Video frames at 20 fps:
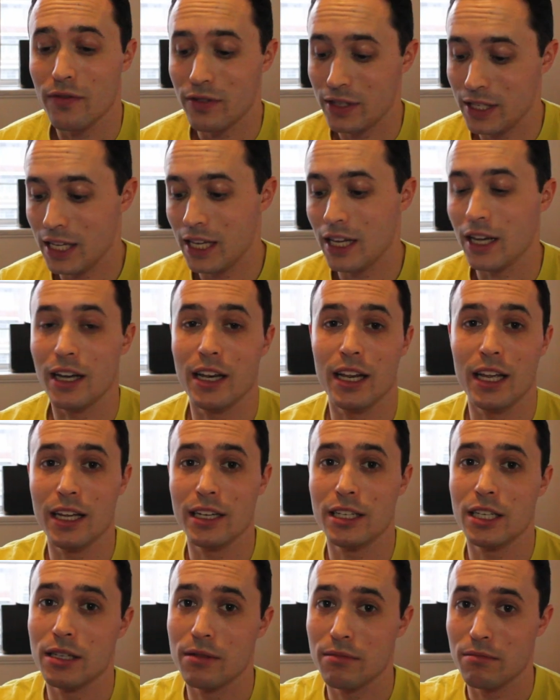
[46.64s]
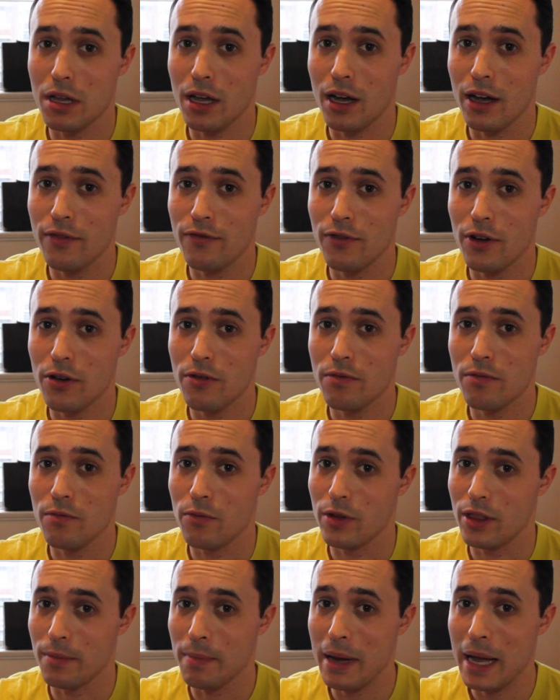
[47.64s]
Obviously I need the iPhone
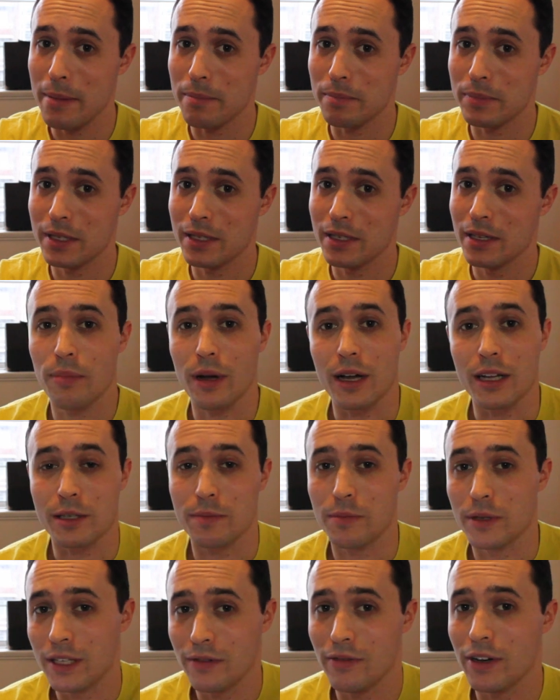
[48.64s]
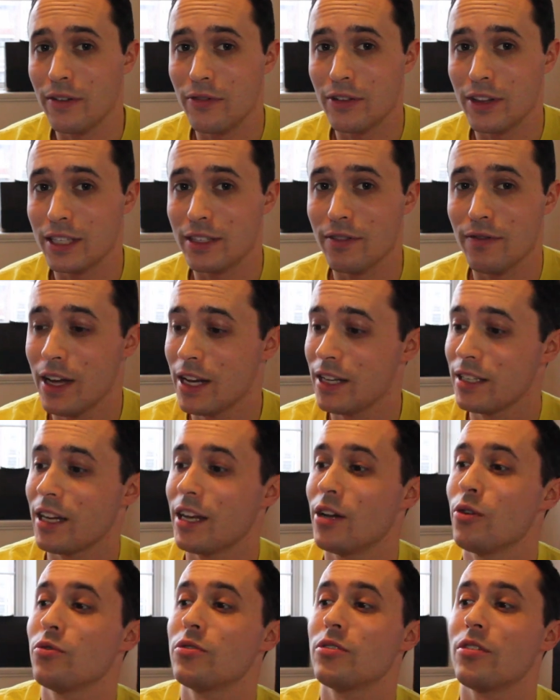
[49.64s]
with the maps, but specifically for this event
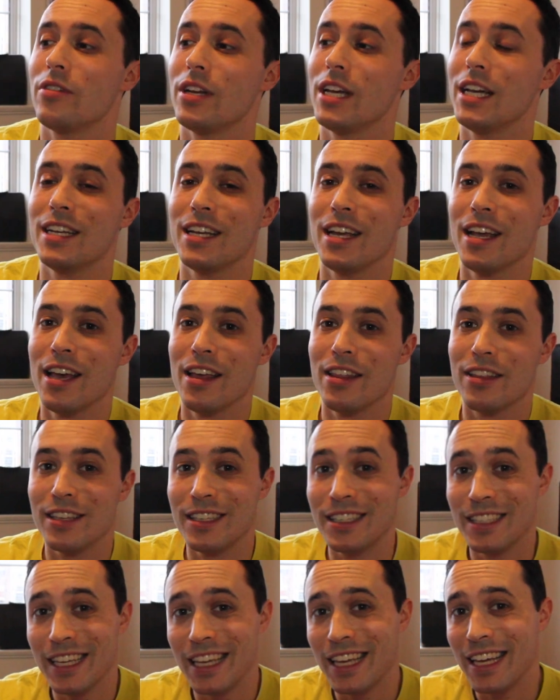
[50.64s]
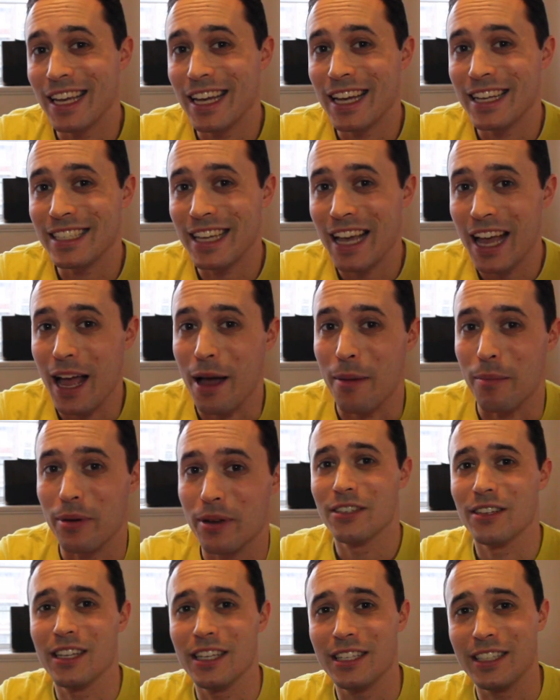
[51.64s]
I also need the CES
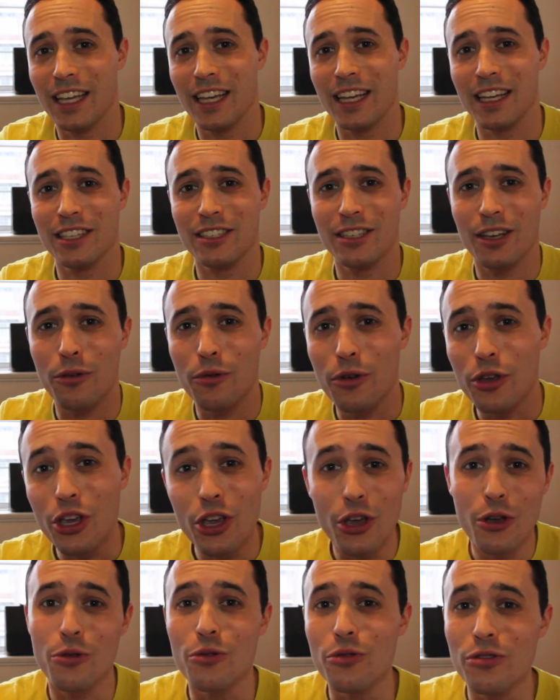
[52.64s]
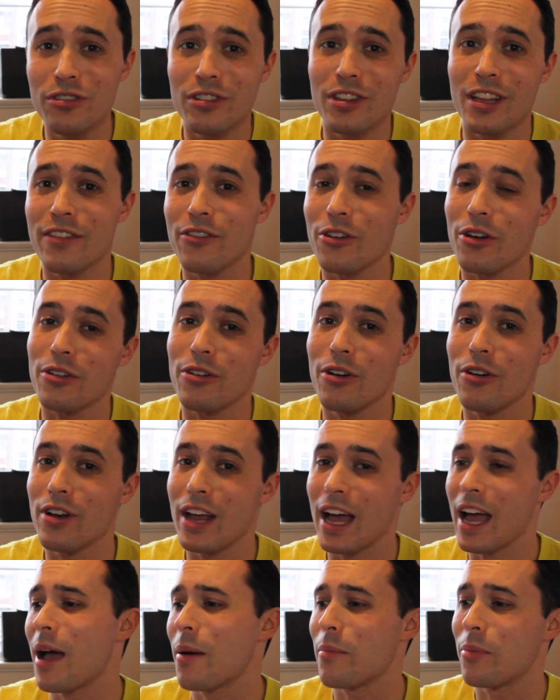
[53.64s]
app. So this thing is so huge, they've got their own
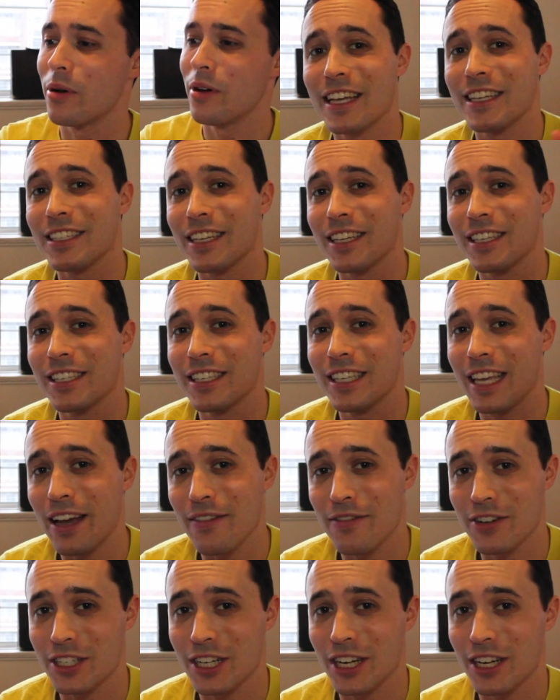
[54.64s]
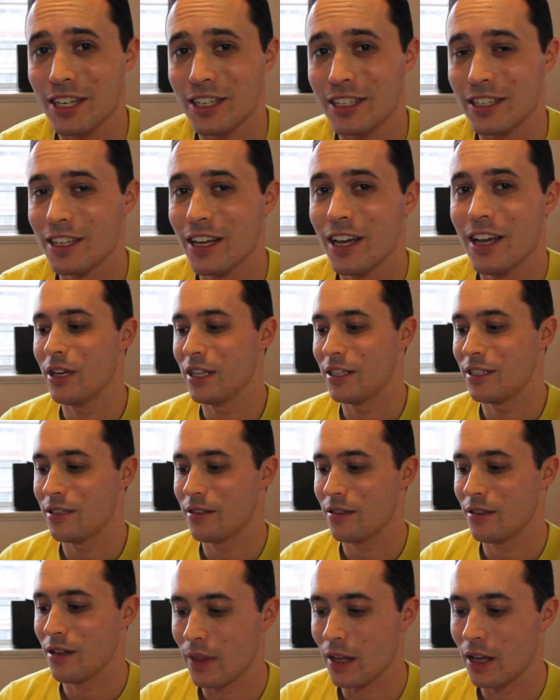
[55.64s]
app. There's a scavenger hunt.
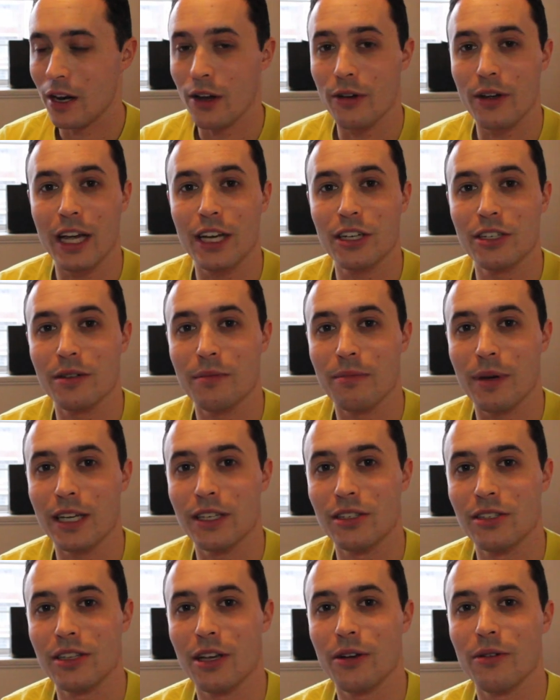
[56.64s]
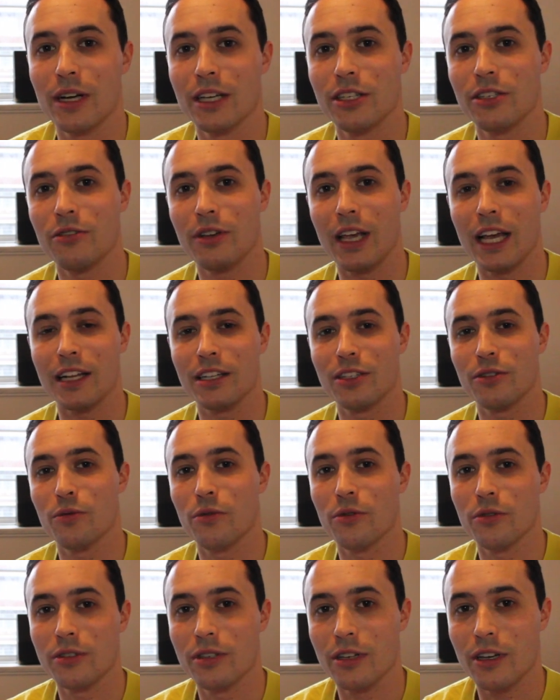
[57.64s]
It's location based, so as you get
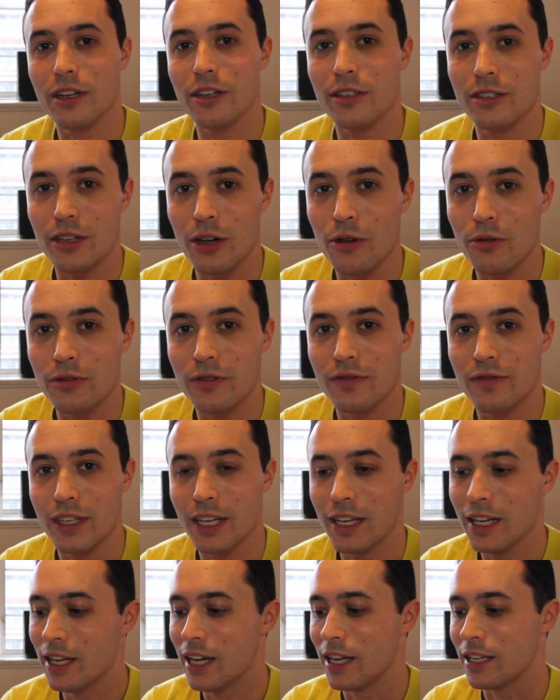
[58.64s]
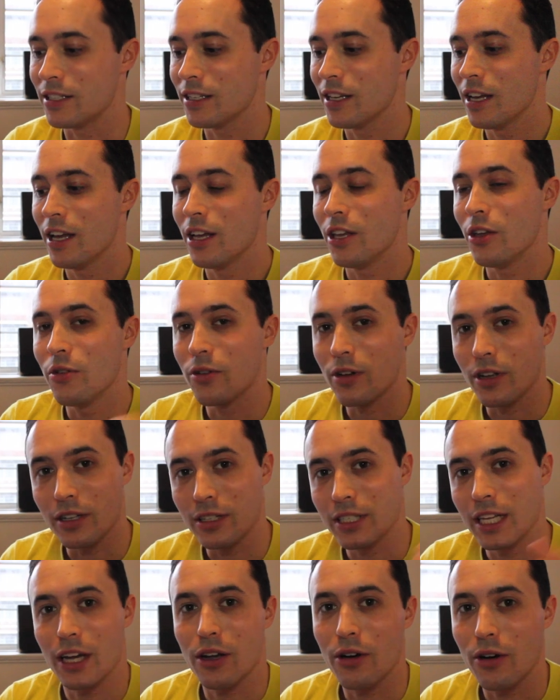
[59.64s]
towards certain zones of CES you
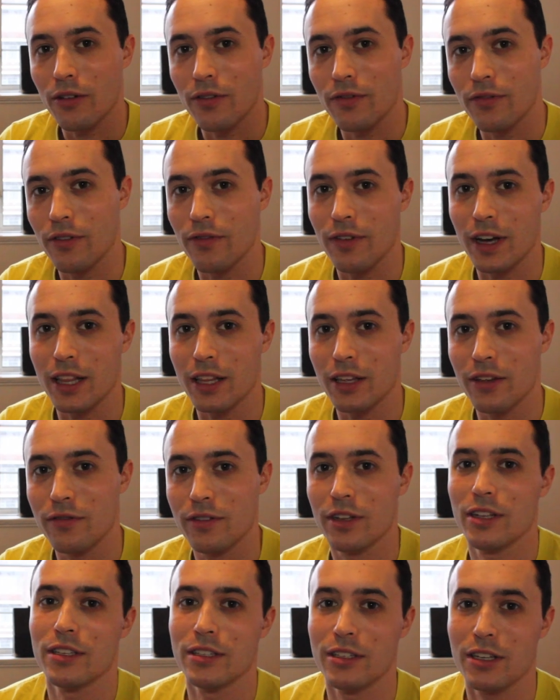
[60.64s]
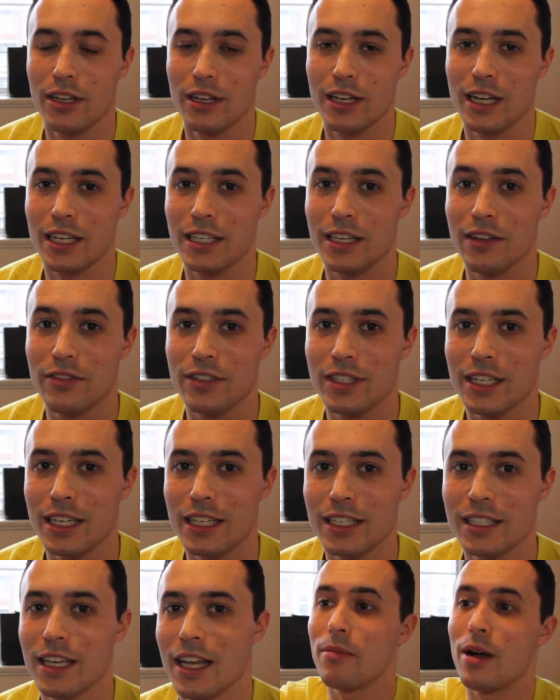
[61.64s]
can tick off the fact that you've done certain activities.